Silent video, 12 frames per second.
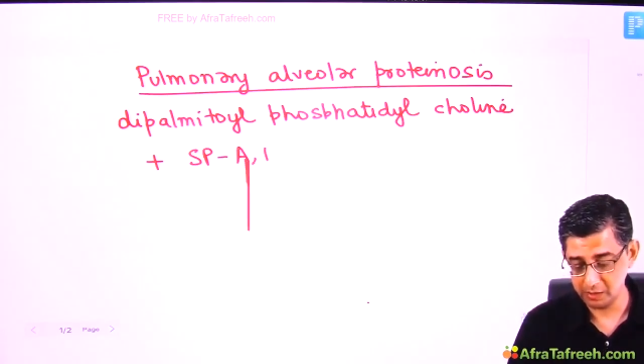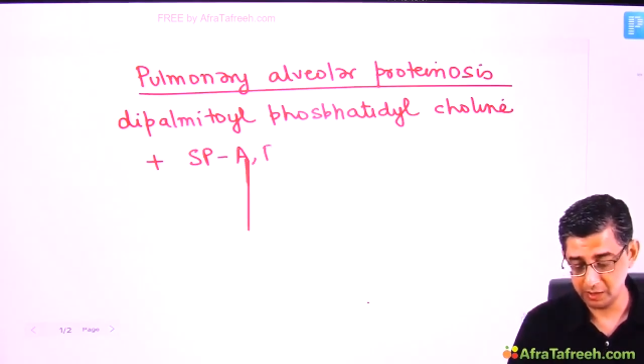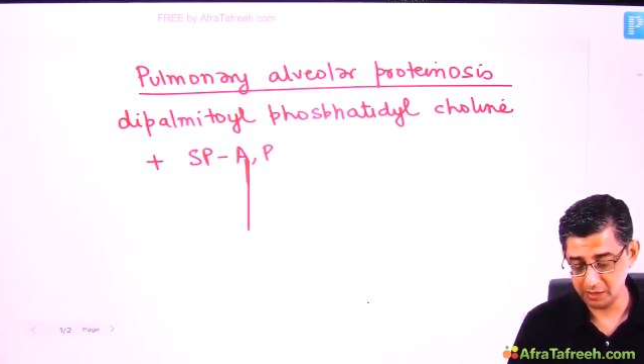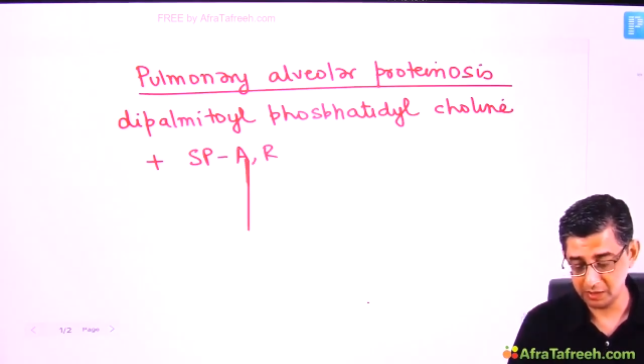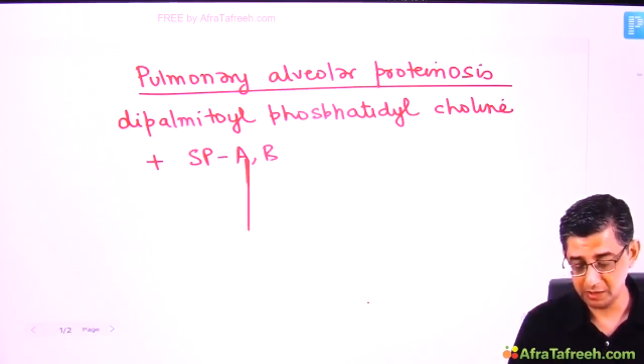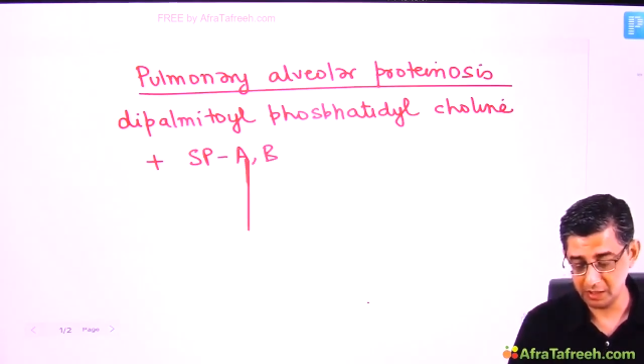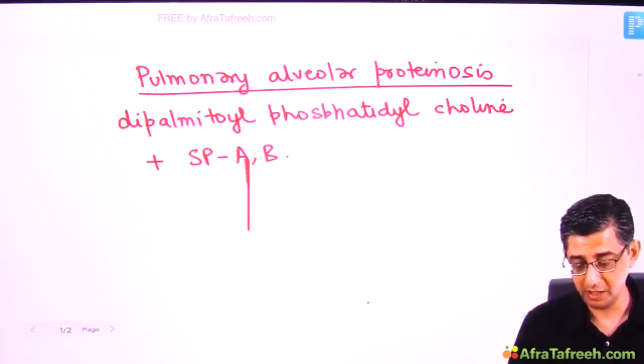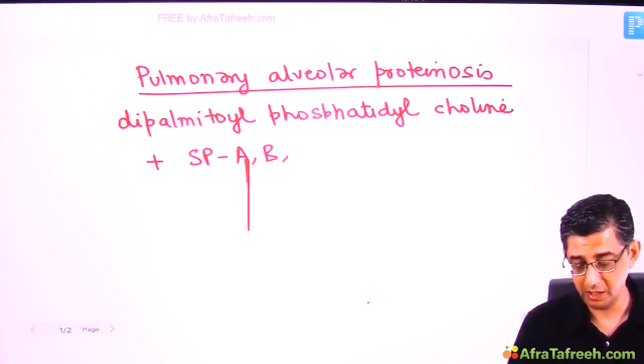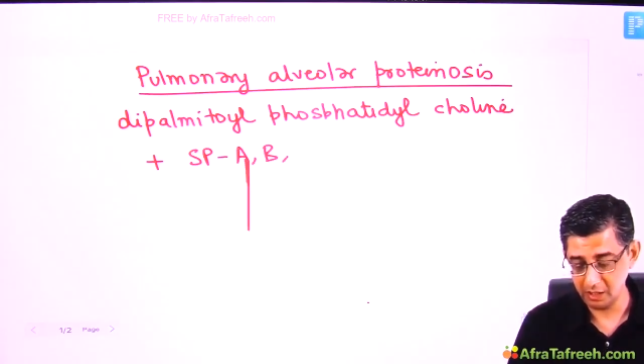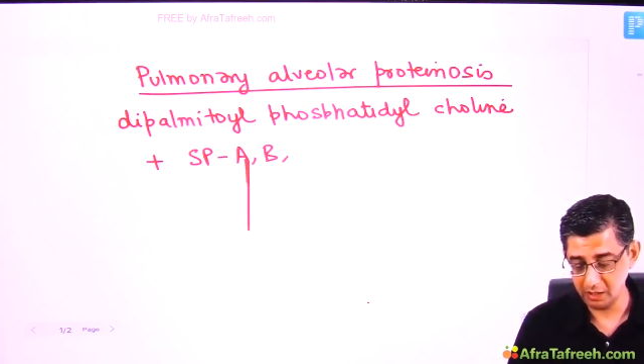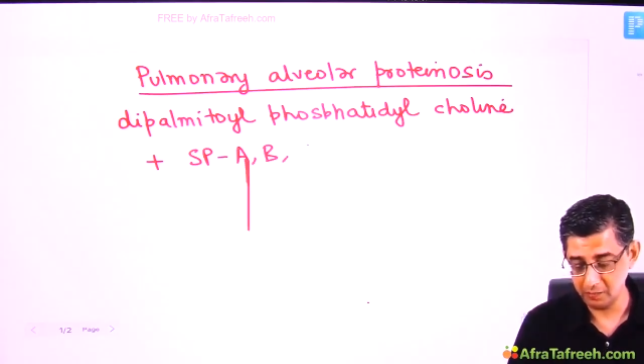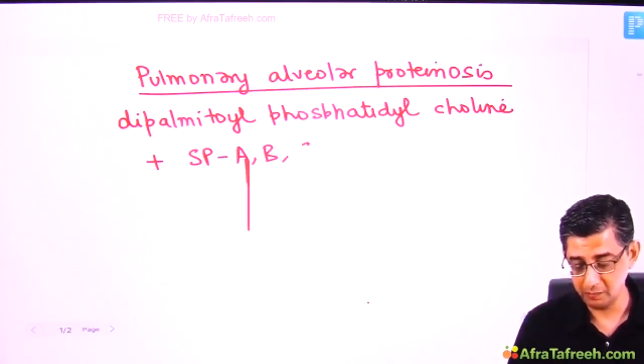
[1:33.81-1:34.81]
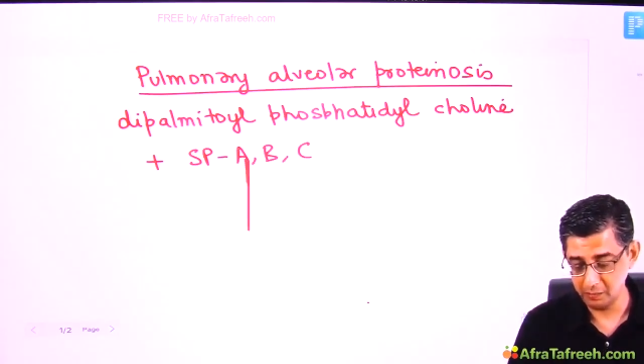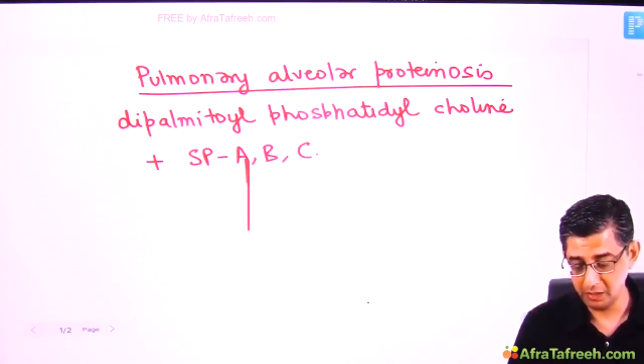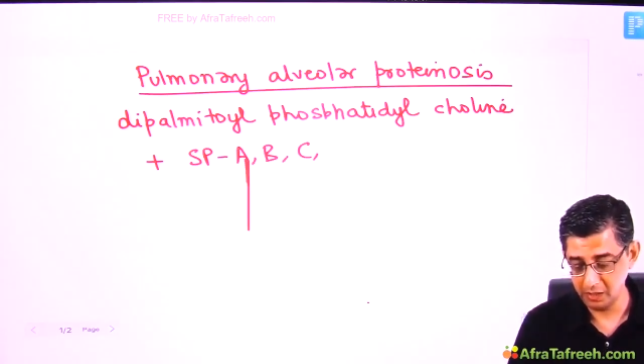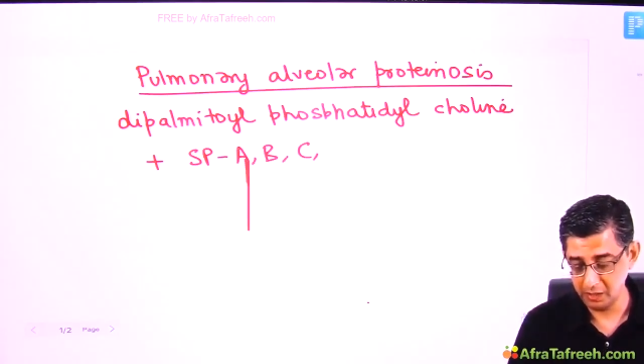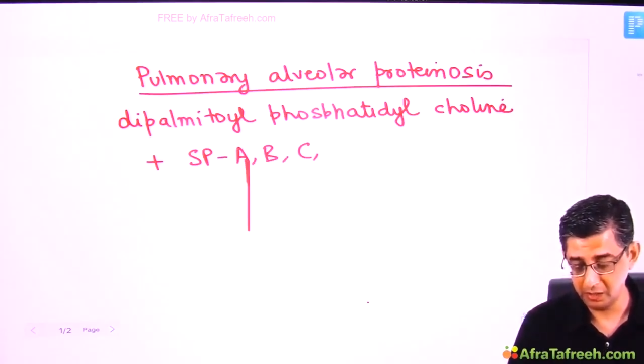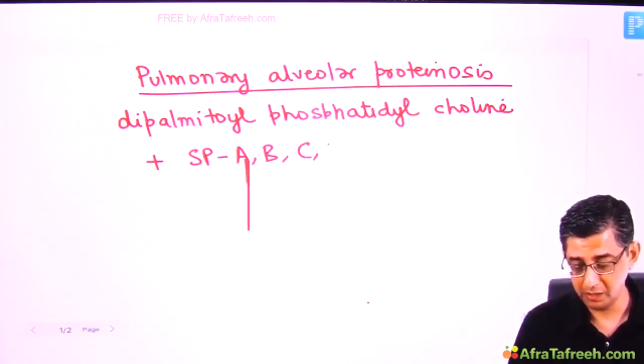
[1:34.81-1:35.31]
that is A,
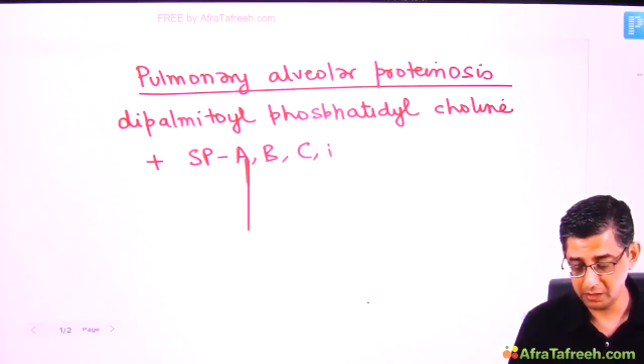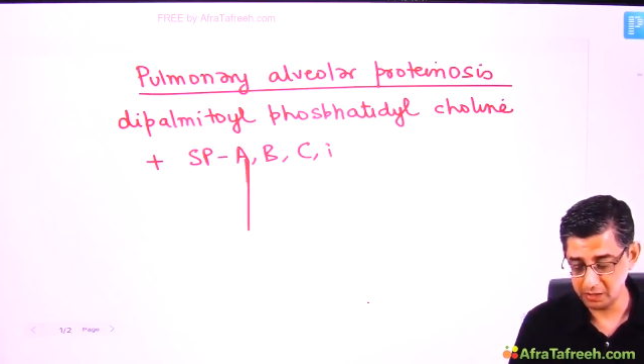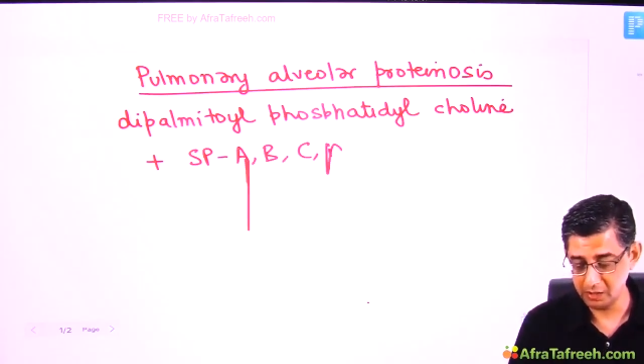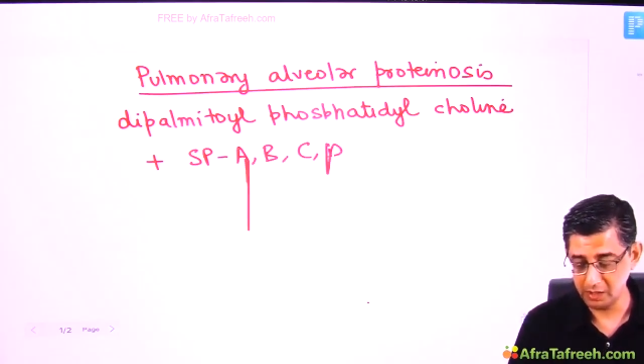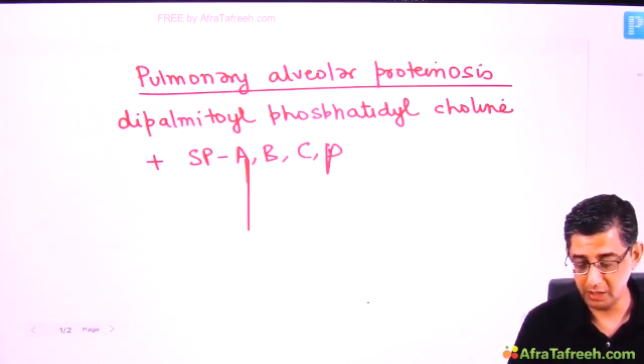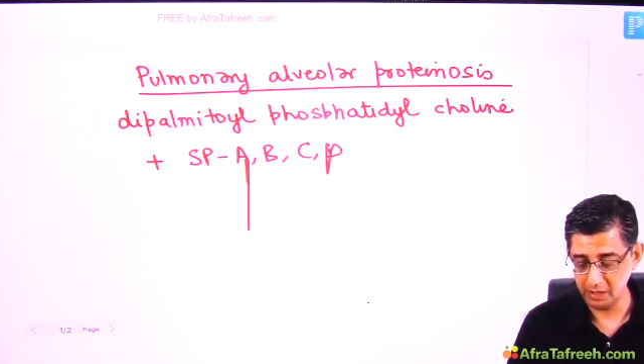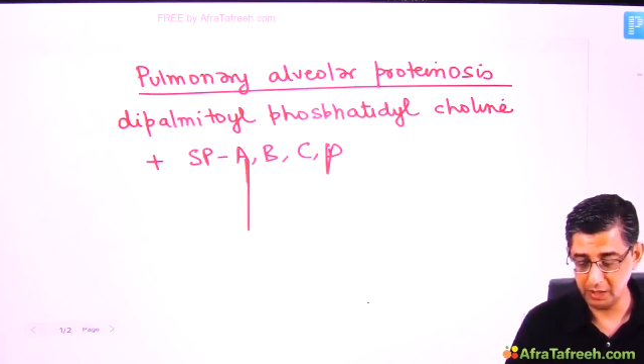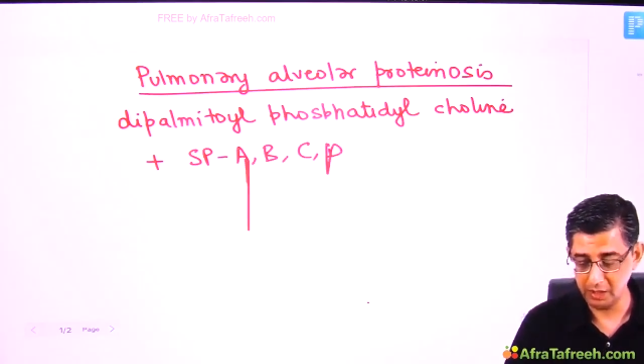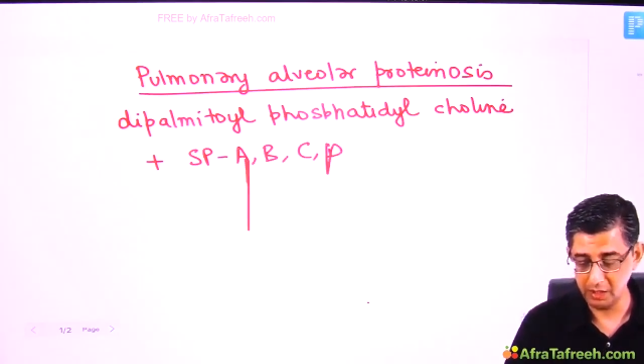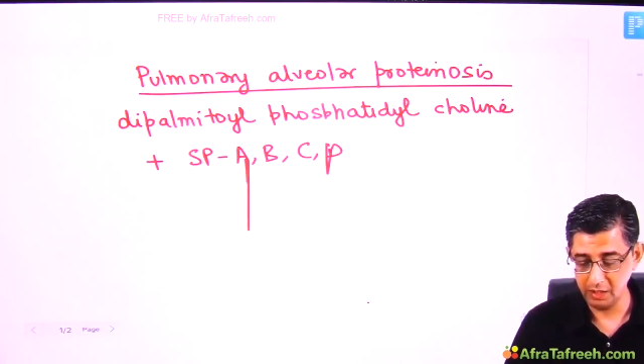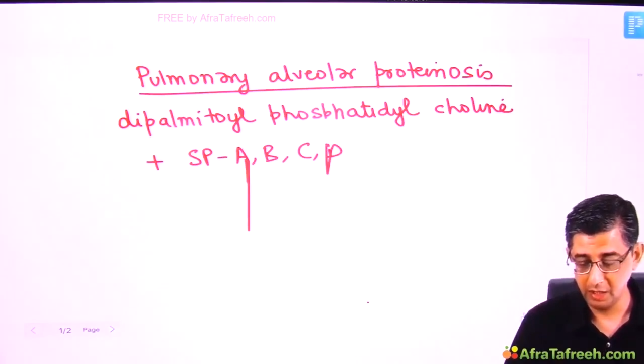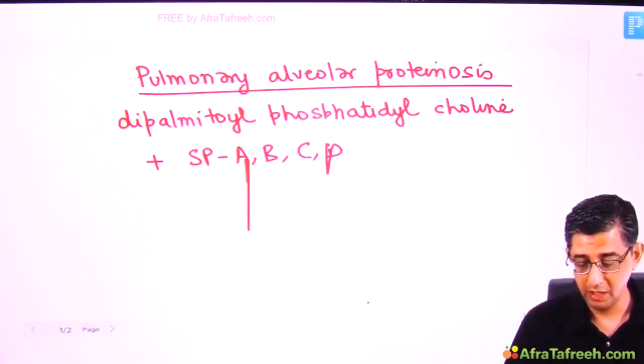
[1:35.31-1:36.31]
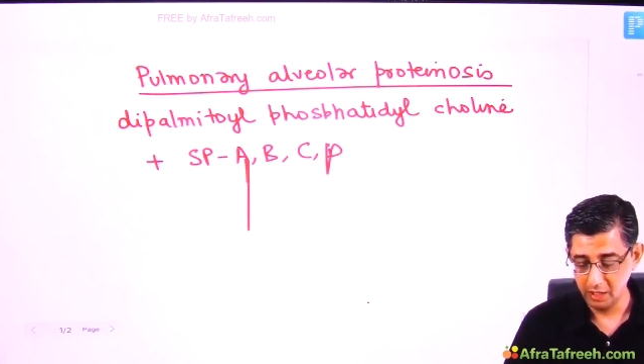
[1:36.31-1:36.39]
B, C and D.